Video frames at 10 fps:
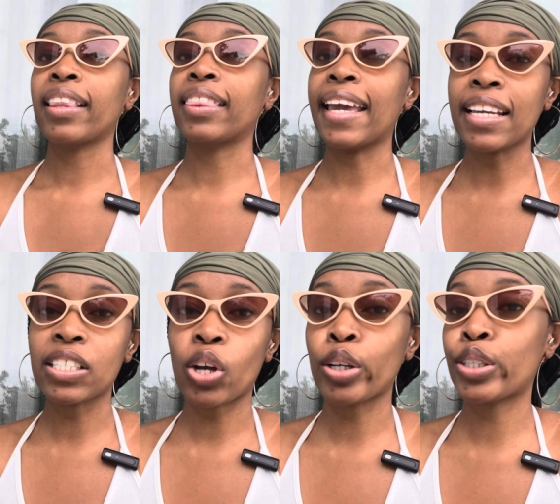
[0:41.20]

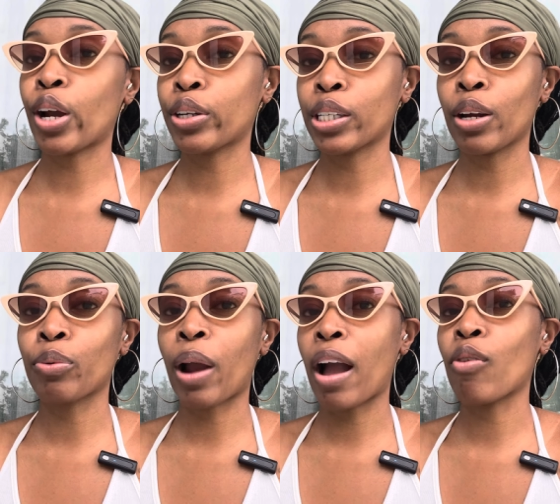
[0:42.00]
things are turning
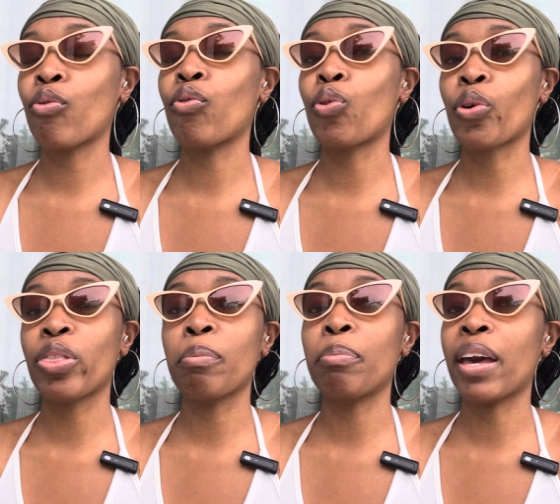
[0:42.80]
around for
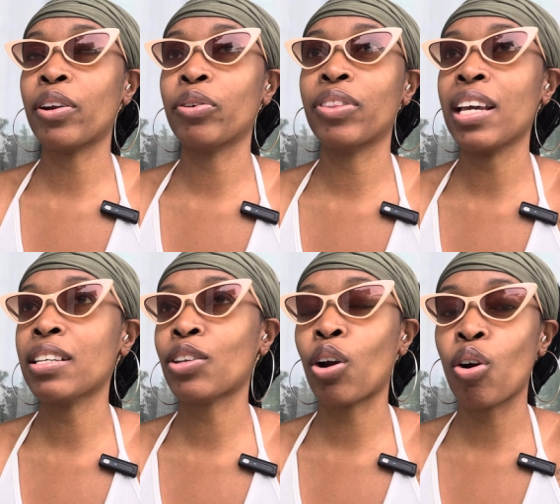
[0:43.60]
the better.
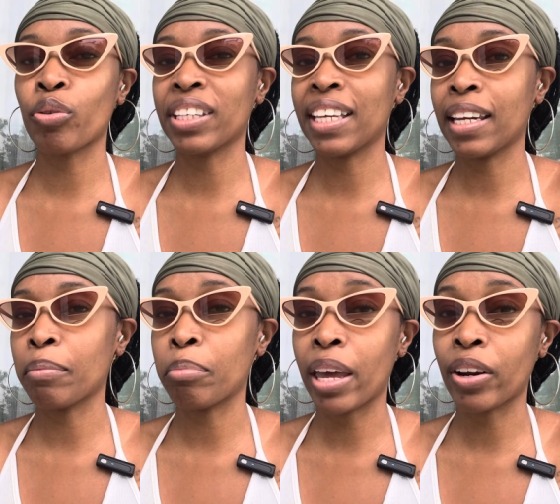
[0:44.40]
Things are only
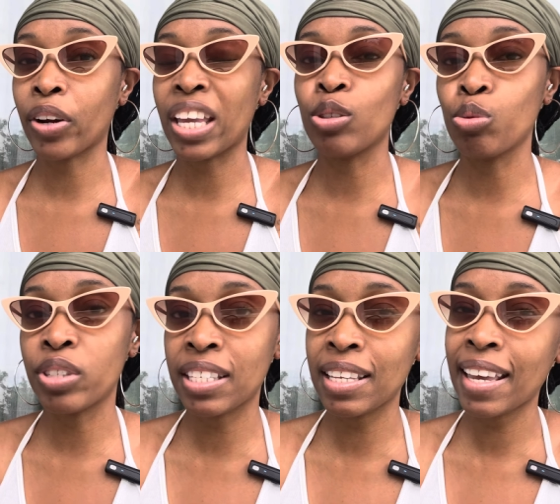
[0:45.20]
getting better, and you
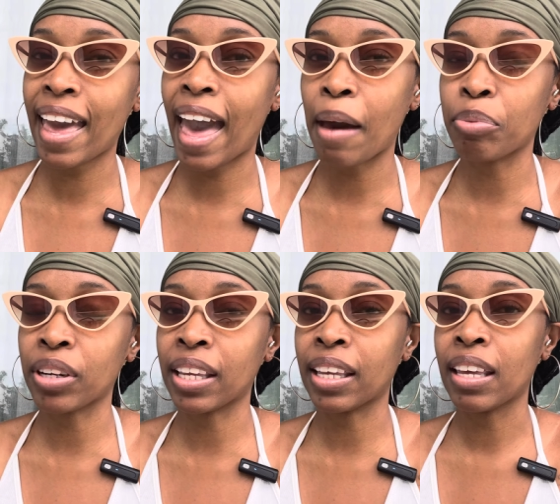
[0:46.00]
see it
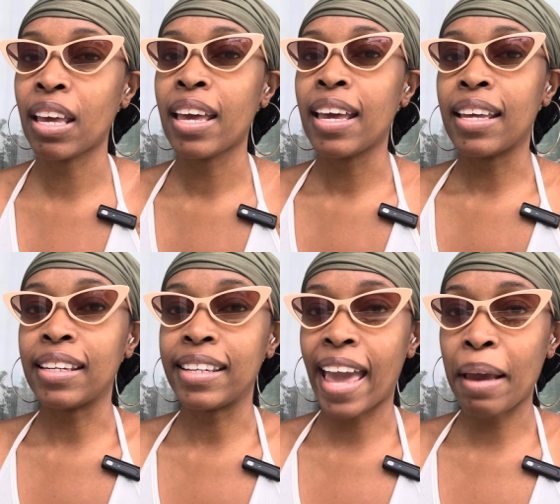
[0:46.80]
happening
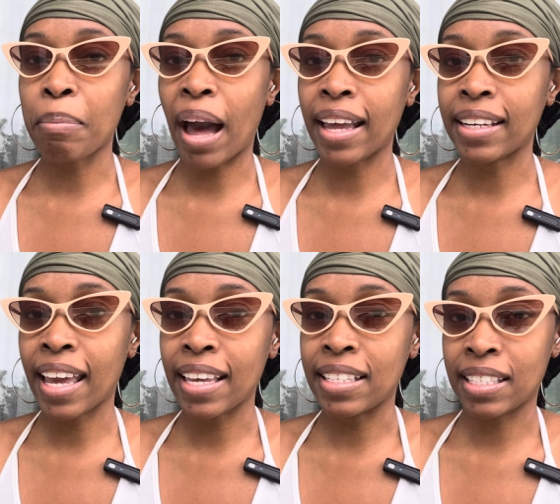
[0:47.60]
day by
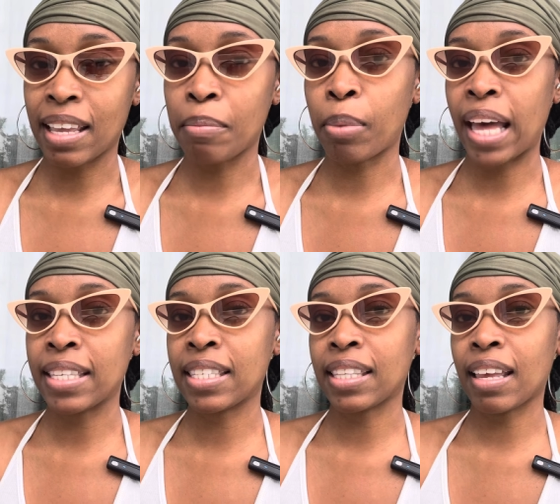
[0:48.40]
day, step by
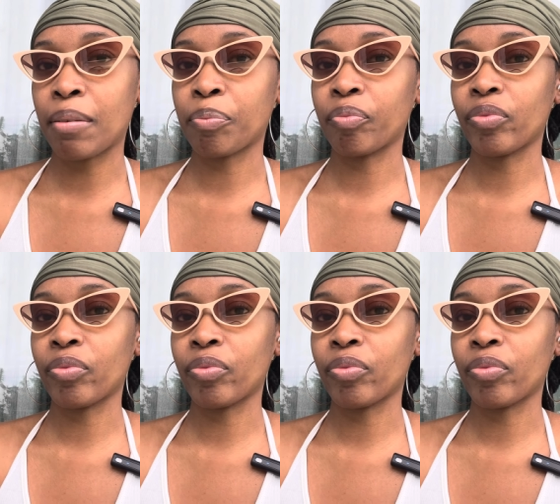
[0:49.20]
step.